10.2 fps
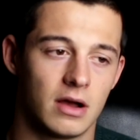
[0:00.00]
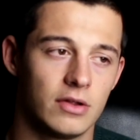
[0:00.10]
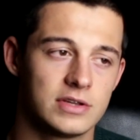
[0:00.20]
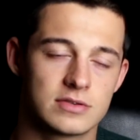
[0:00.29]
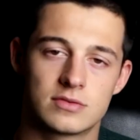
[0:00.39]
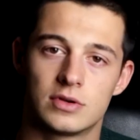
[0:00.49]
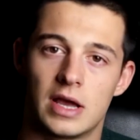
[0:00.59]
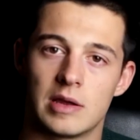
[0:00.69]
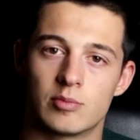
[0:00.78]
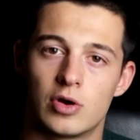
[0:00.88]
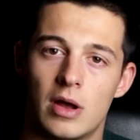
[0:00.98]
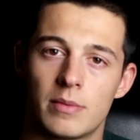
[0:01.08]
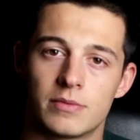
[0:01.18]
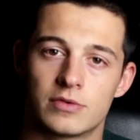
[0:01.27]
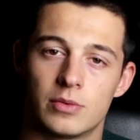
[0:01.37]
all these underlying
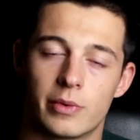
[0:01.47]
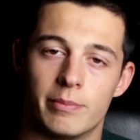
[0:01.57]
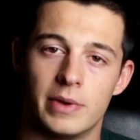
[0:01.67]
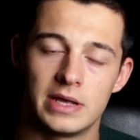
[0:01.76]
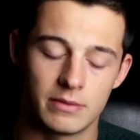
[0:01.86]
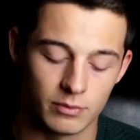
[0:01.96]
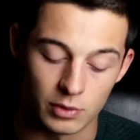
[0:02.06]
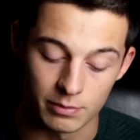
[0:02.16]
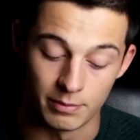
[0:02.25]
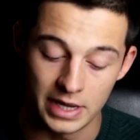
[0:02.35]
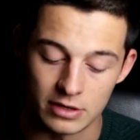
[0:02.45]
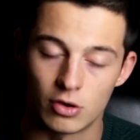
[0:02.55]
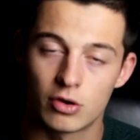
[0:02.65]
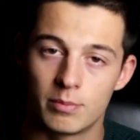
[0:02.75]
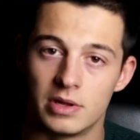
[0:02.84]
problems are what made, what made
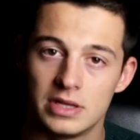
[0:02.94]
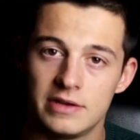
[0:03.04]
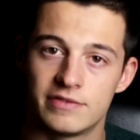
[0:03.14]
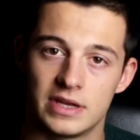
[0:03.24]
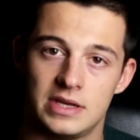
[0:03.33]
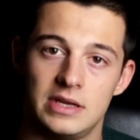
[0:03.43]
her believe that